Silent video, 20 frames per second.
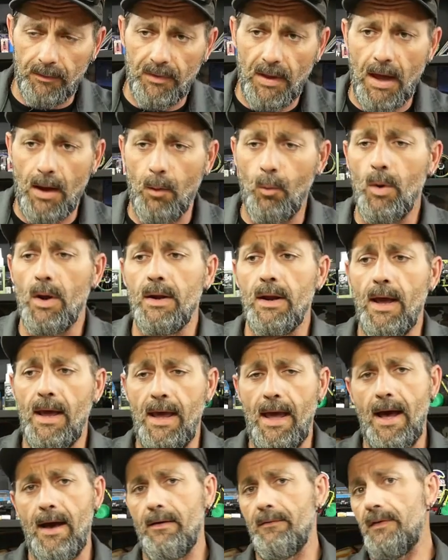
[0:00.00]
that when I
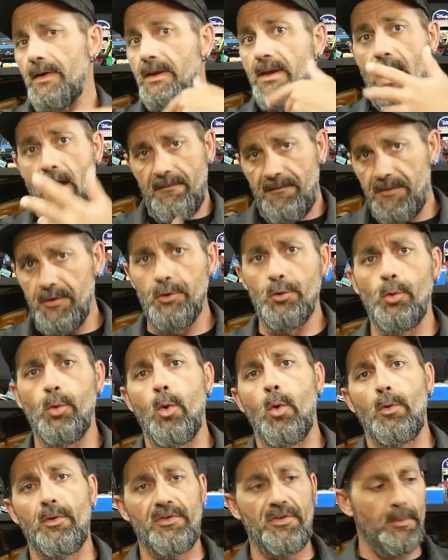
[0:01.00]
have a nephew
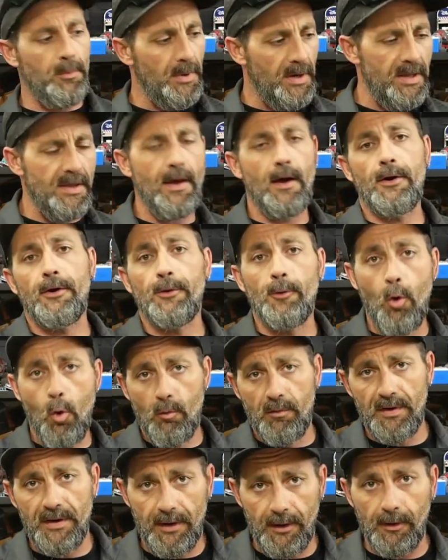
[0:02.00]
or somebody younger
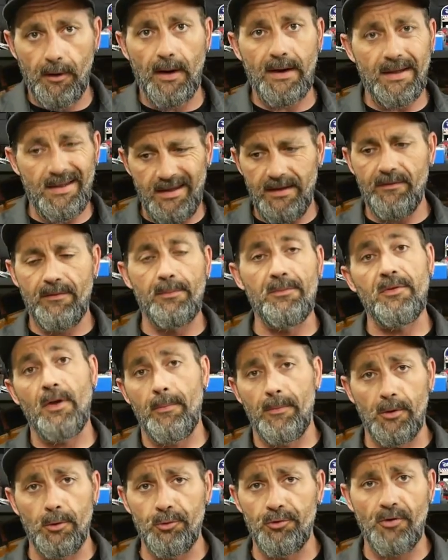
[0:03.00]
over here, I can give them
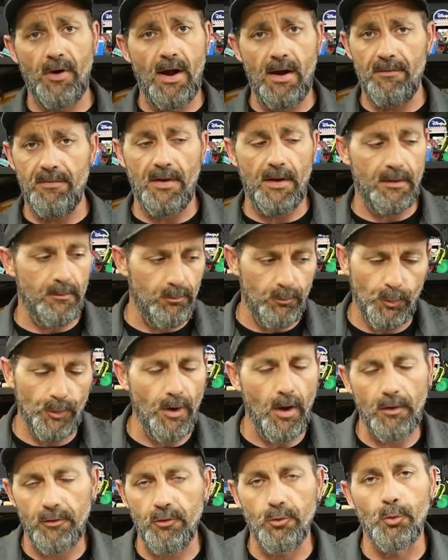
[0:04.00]
something to go drive that we're
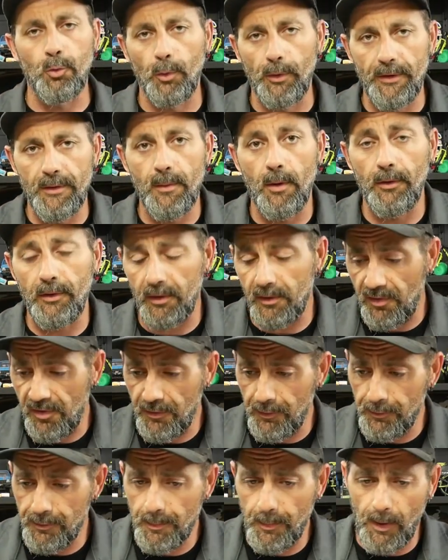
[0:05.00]
not too worried about,
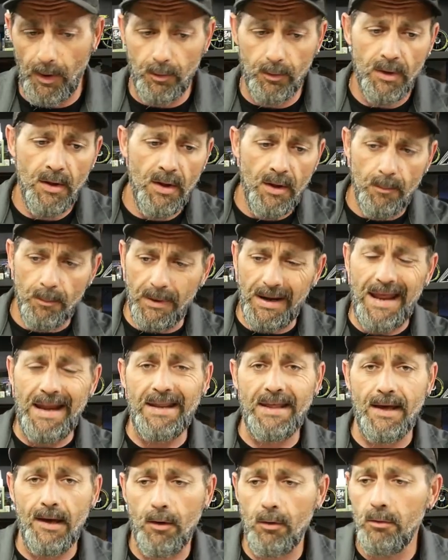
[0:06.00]
concerned about. But
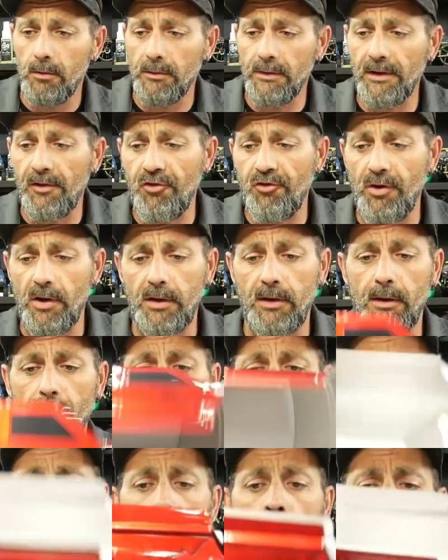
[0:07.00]
anyhow, let's check it
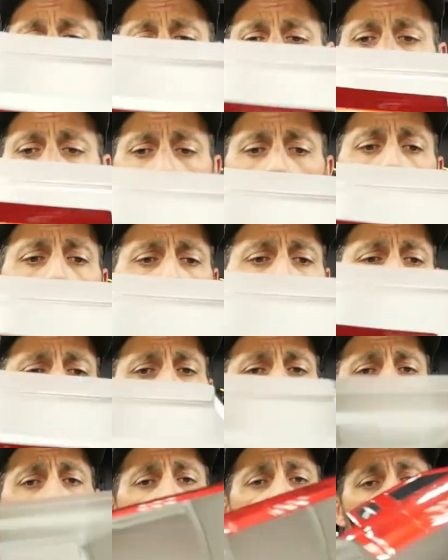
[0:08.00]
out. The
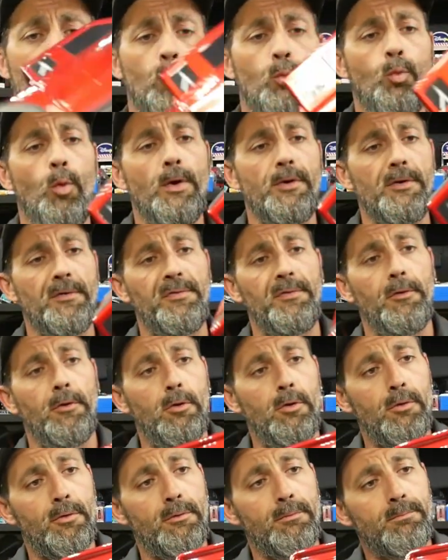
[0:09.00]
body has a
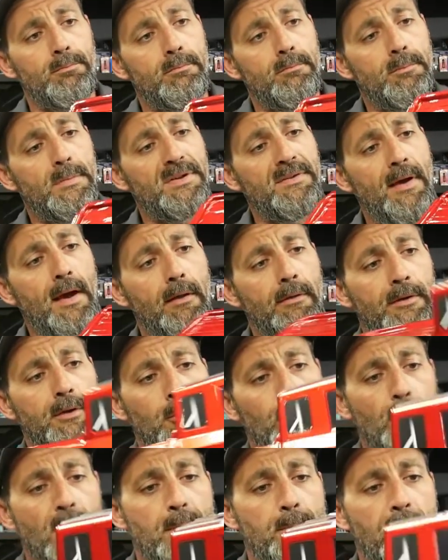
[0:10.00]
wonderful metallic
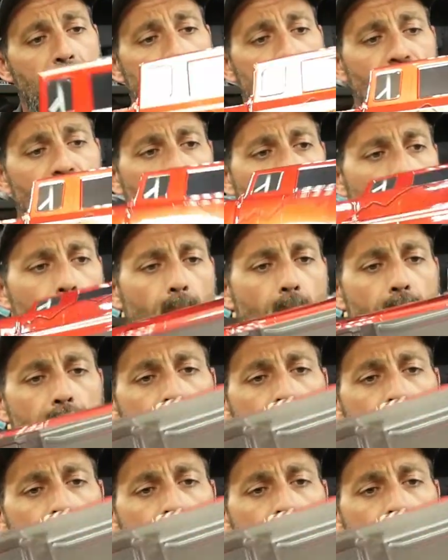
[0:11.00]
red paint job on